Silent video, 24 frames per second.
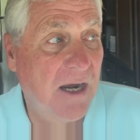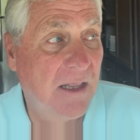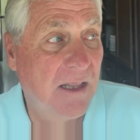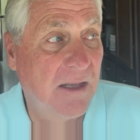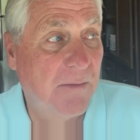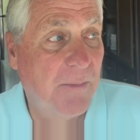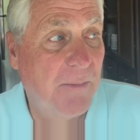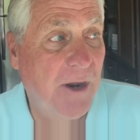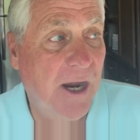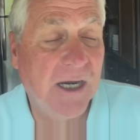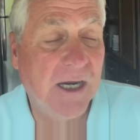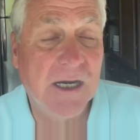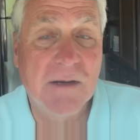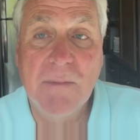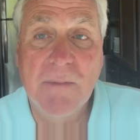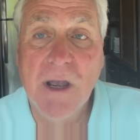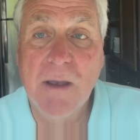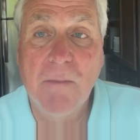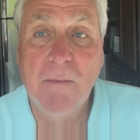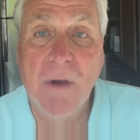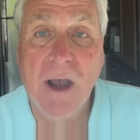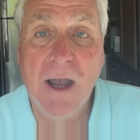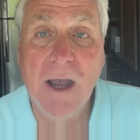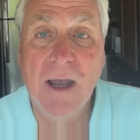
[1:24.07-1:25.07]
in the back of my
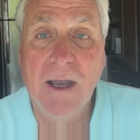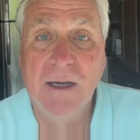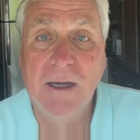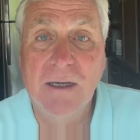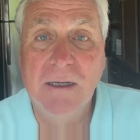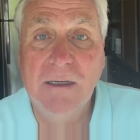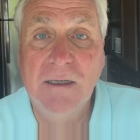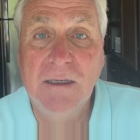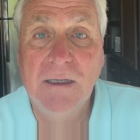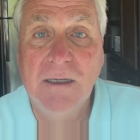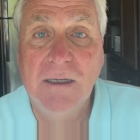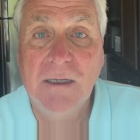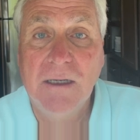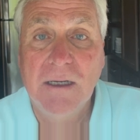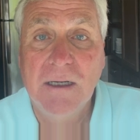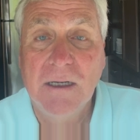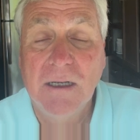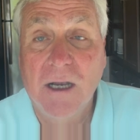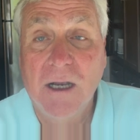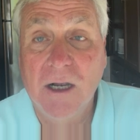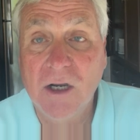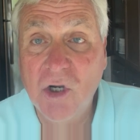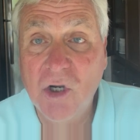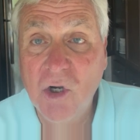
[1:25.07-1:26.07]
mind
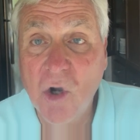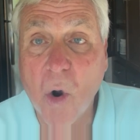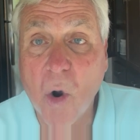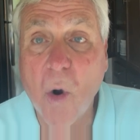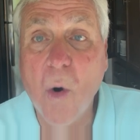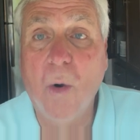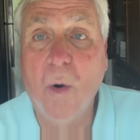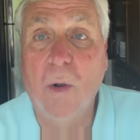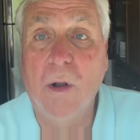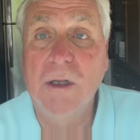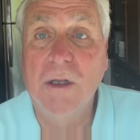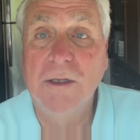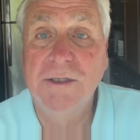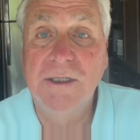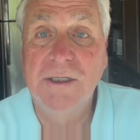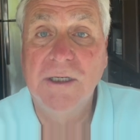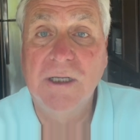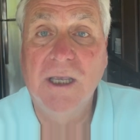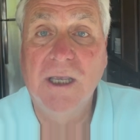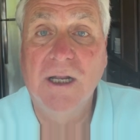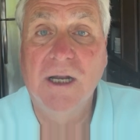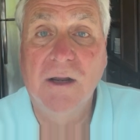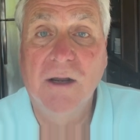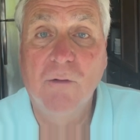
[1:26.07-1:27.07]
a goal to
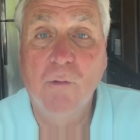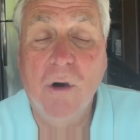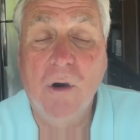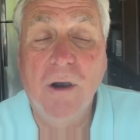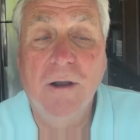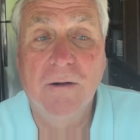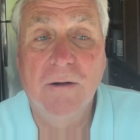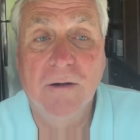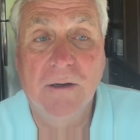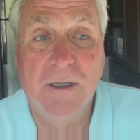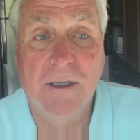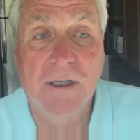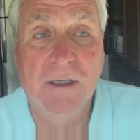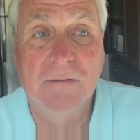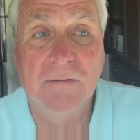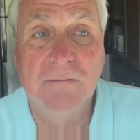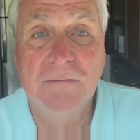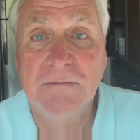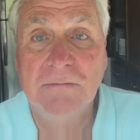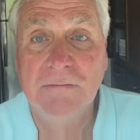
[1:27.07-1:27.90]
get on water again.